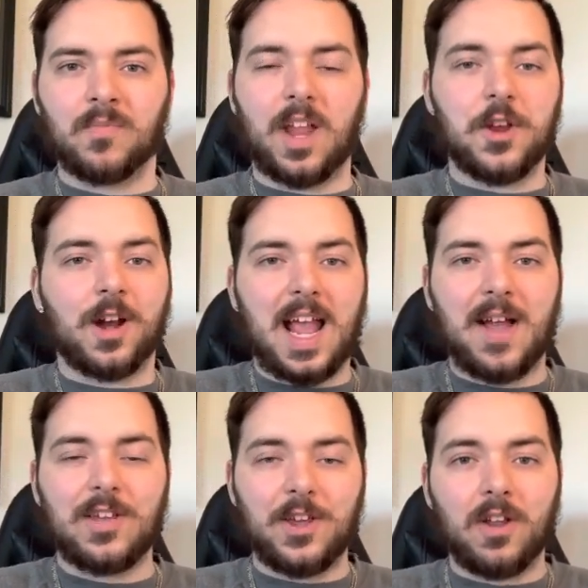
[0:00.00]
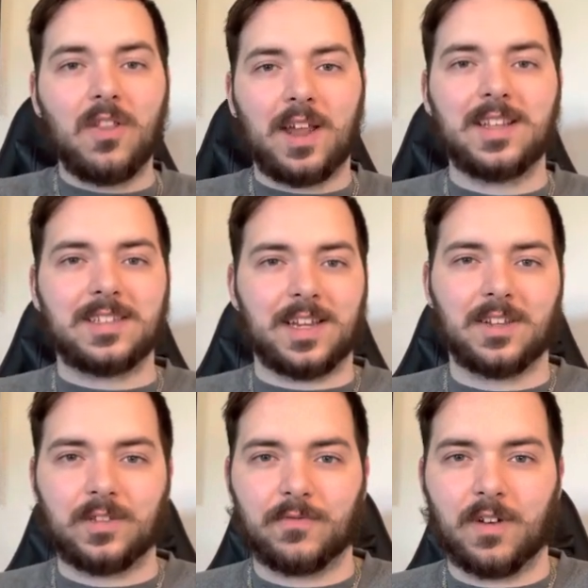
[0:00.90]
and you're going to have a good looking
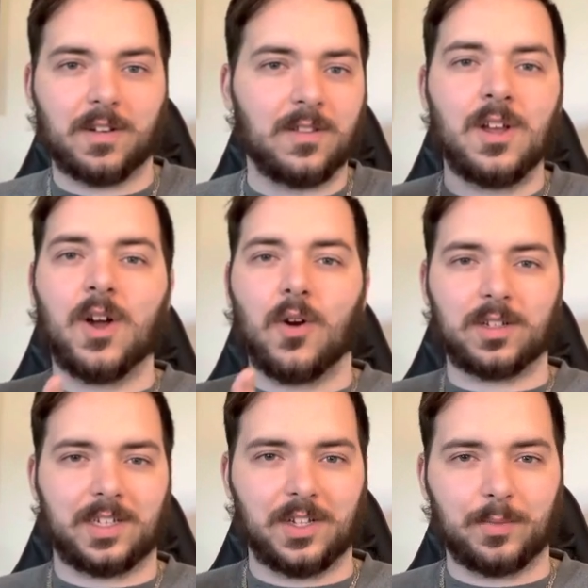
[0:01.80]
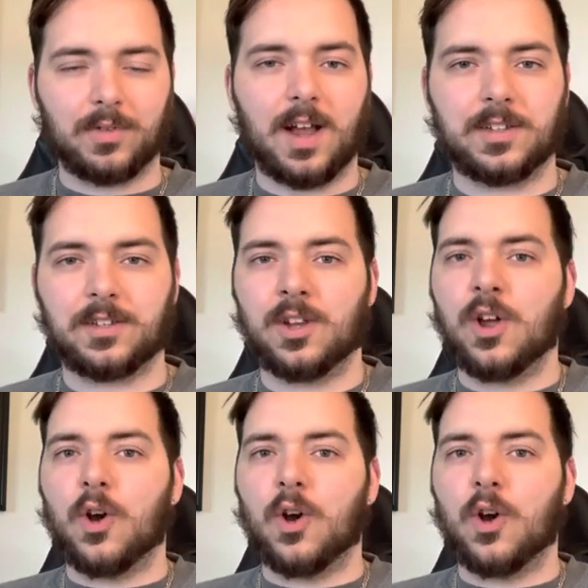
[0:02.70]
sales funnel or sales process,